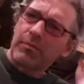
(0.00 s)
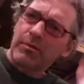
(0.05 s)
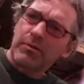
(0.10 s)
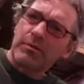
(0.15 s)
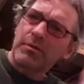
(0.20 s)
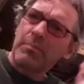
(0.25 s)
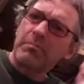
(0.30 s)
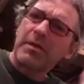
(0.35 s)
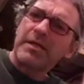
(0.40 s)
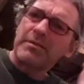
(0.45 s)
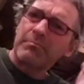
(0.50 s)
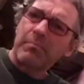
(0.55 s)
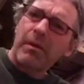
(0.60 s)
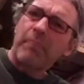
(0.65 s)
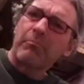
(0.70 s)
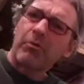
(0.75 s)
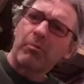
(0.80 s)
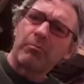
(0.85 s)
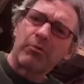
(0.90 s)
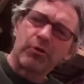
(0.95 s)
someplace
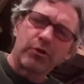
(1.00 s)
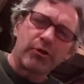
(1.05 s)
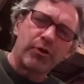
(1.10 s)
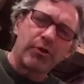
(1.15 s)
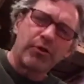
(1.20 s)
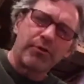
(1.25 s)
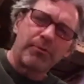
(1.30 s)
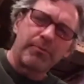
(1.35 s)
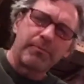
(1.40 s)
memorable to you,